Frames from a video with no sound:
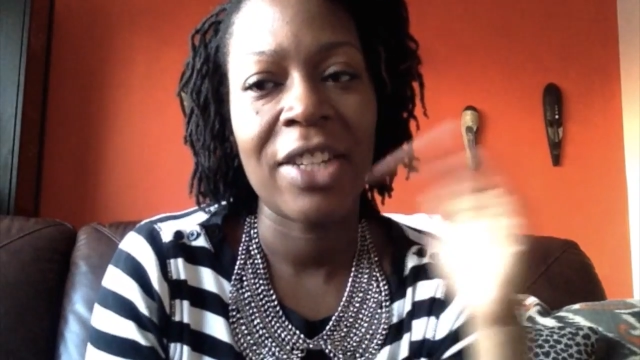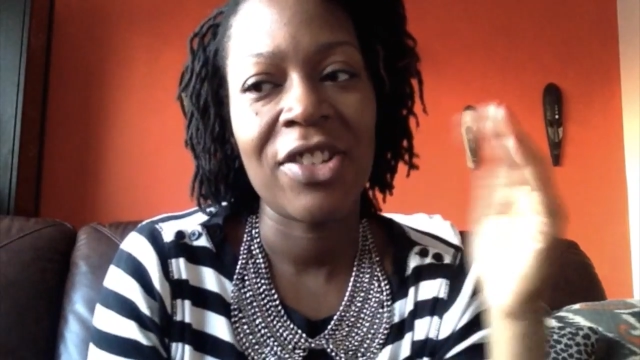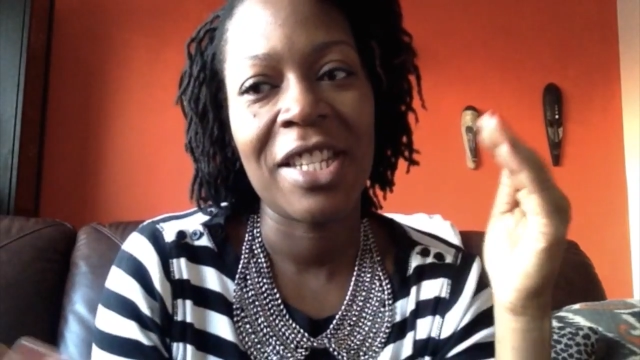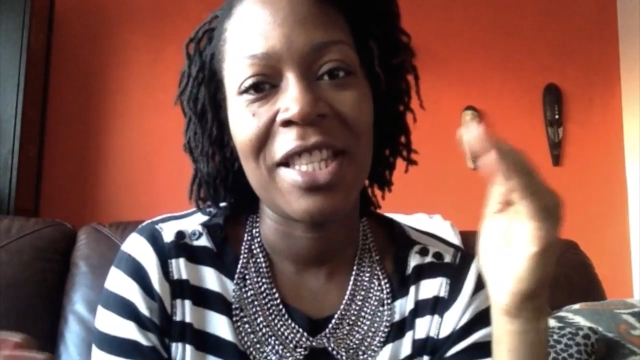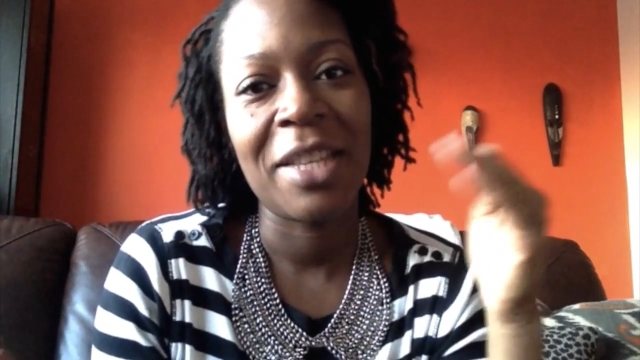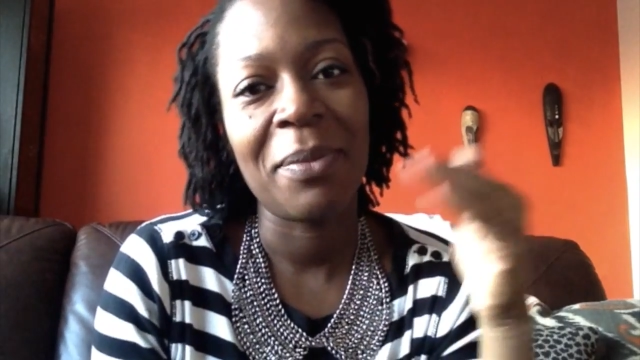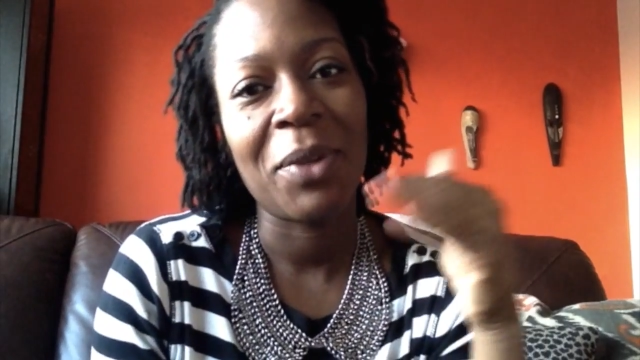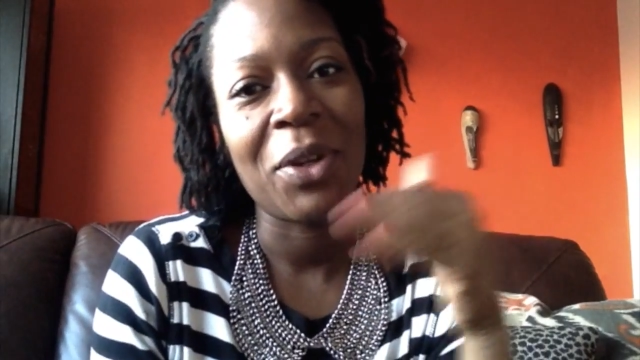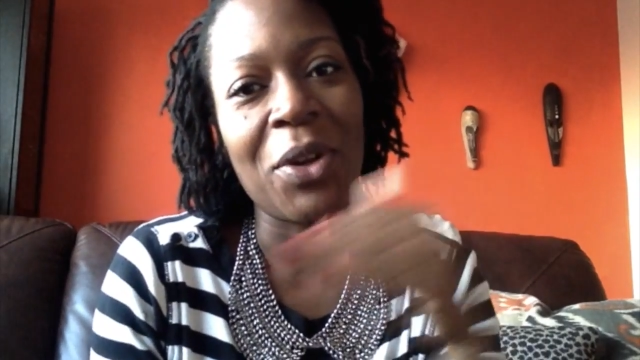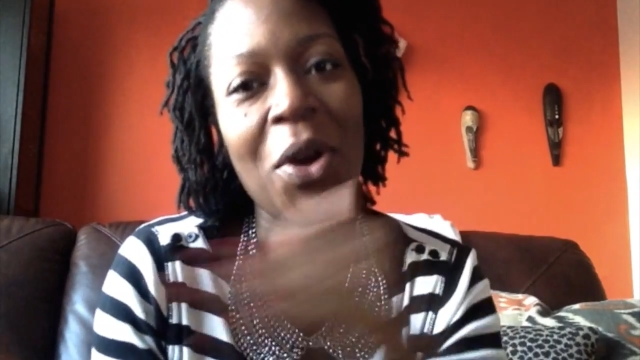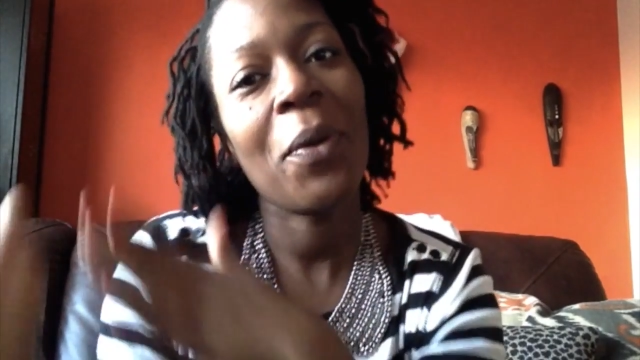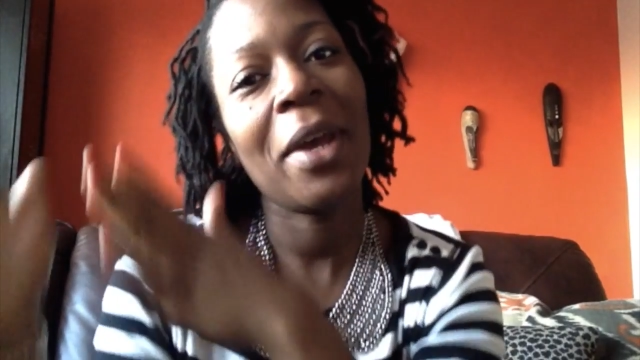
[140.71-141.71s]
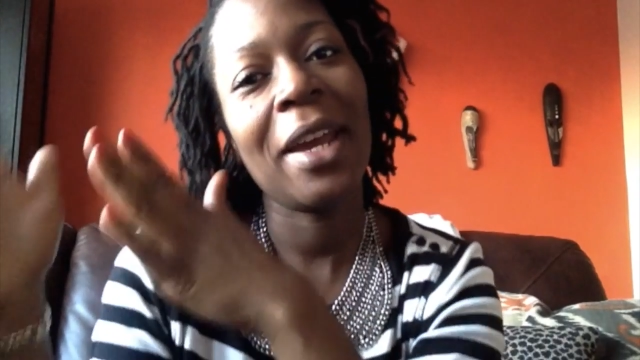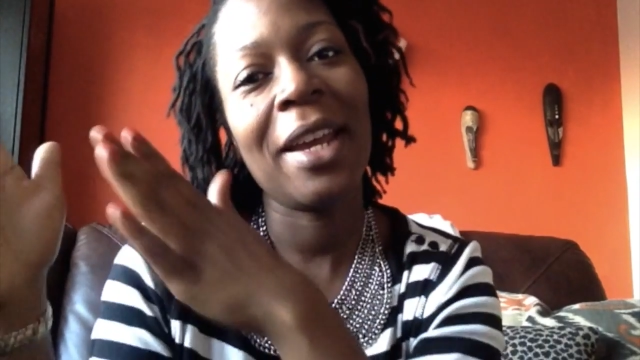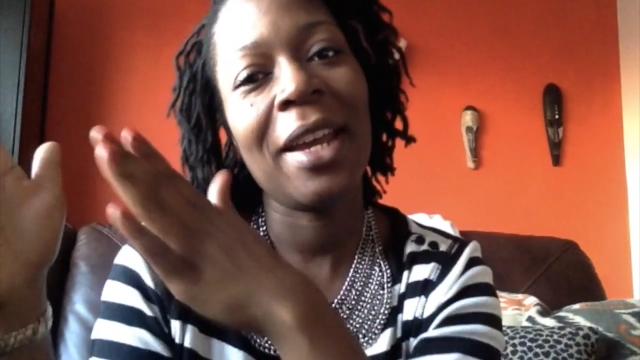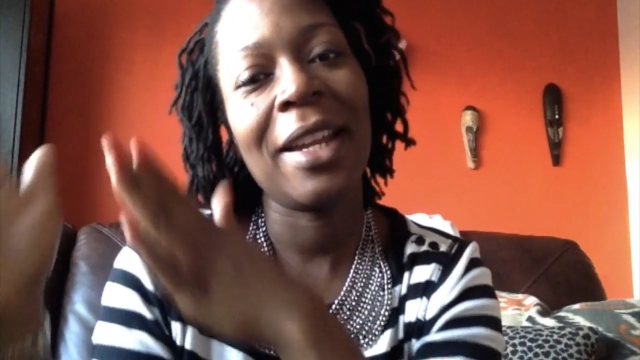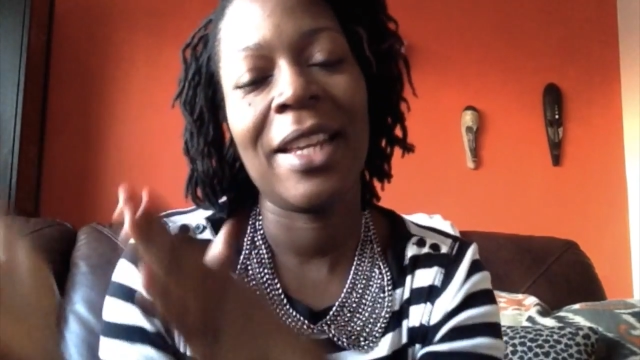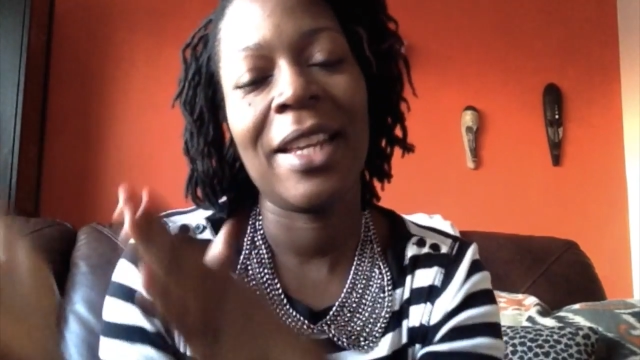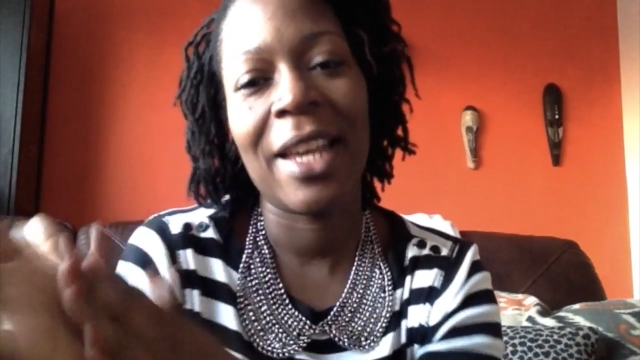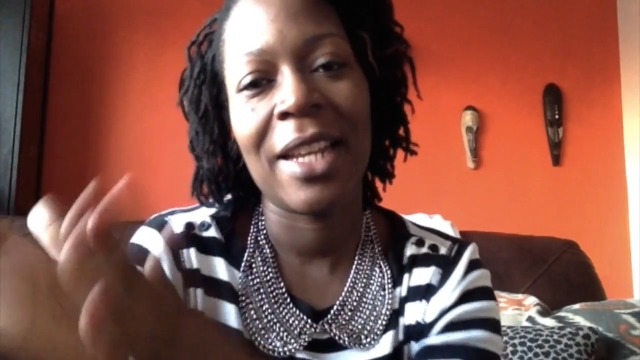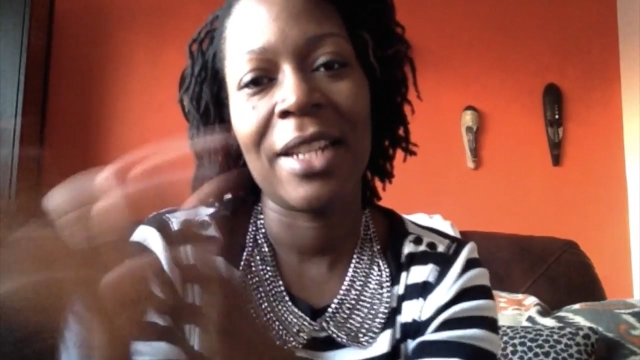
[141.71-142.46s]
I just need them to go in and get